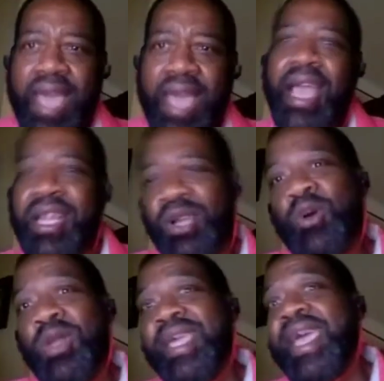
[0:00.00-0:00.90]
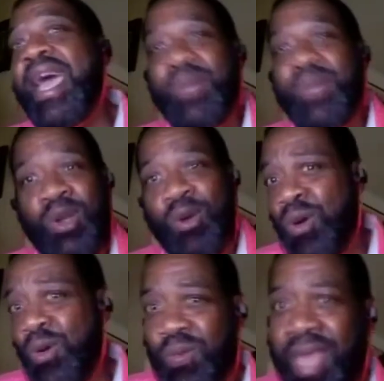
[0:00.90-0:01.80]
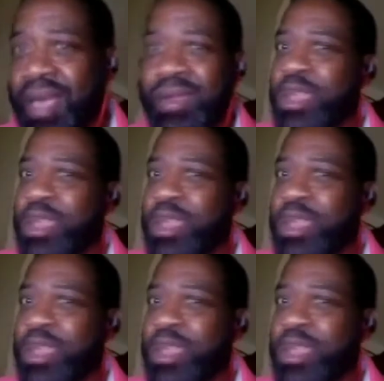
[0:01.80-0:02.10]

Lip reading: and I had to call a cab to go home. Like,